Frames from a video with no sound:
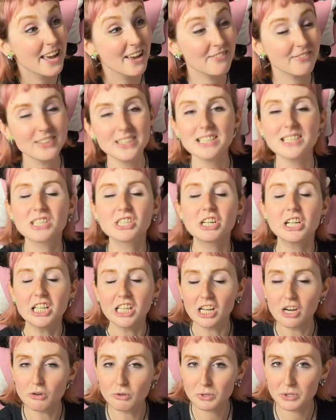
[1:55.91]
If it's
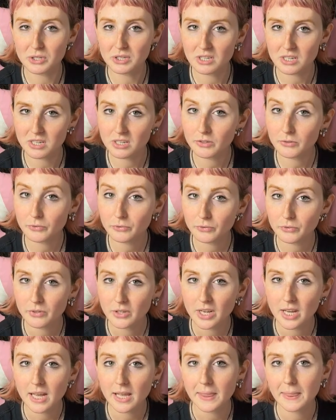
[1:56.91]
close enough,
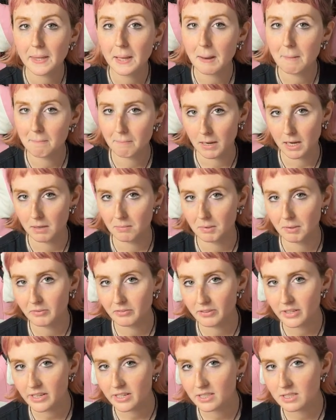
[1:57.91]
they may be
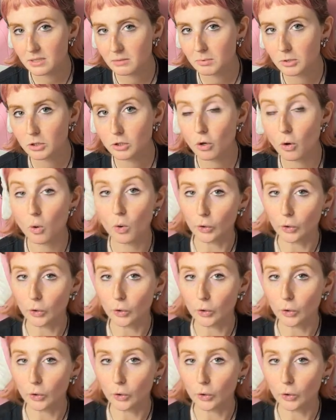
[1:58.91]
flexible,